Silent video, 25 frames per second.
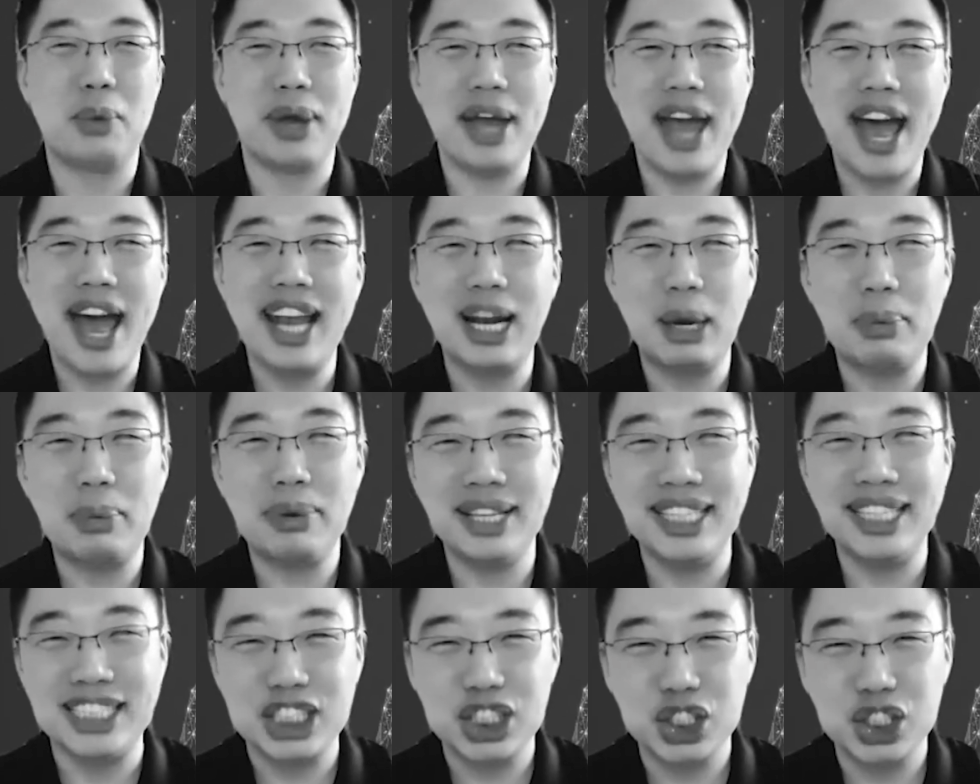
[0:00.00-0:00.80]
We end up
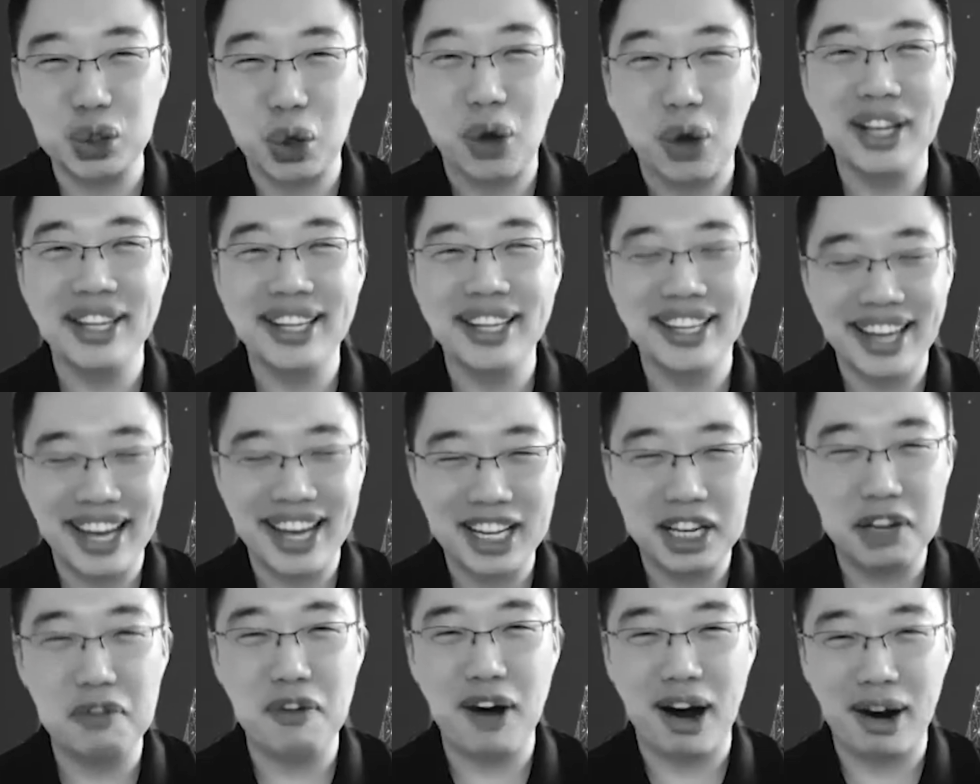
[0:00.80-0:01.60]
installing
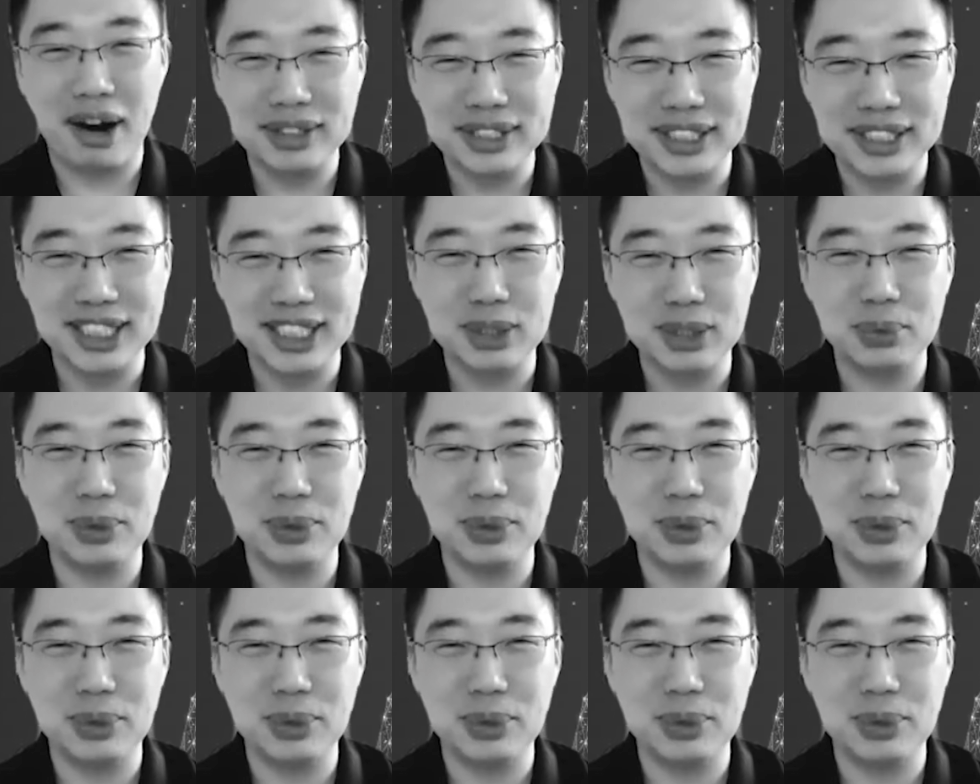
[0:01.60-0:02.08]
antiviruses.